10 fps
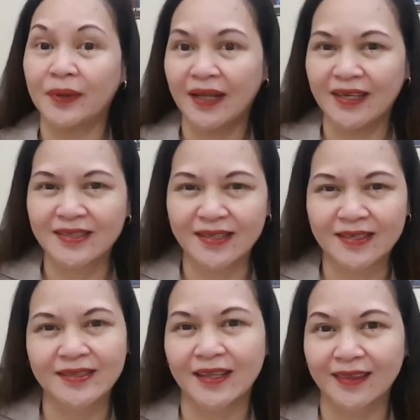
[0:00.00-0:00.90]

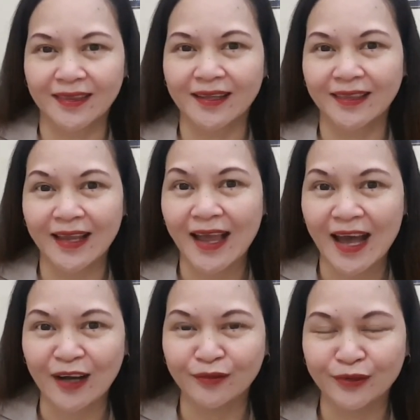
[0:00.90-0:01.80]
places that they
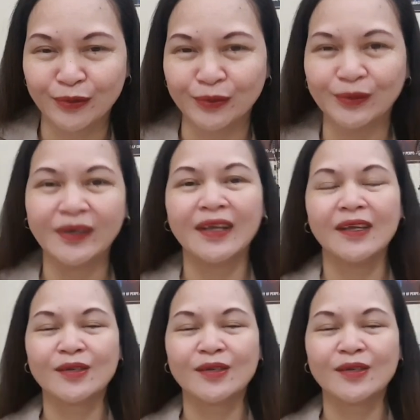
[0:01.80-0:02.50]
have to.